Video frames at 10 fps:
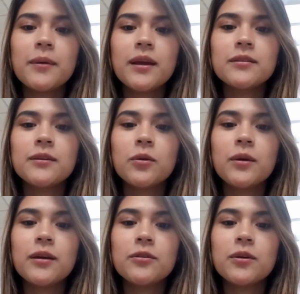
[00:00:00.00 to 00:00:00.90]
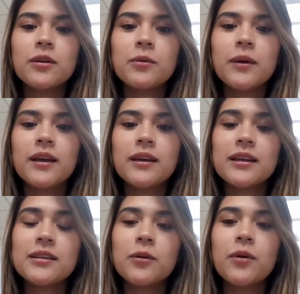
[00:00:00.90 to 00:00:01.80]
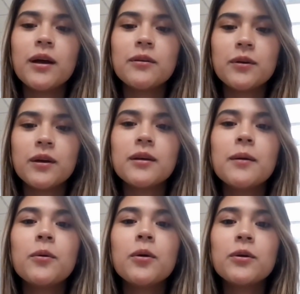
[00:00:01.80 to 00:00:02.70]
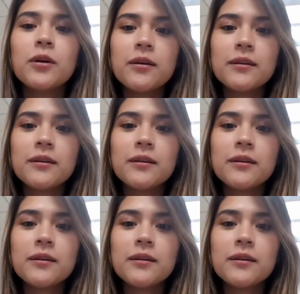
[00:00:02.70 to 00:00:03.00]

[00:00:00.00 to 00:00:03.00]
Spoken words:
paved the way for humanity's arrival on the moon.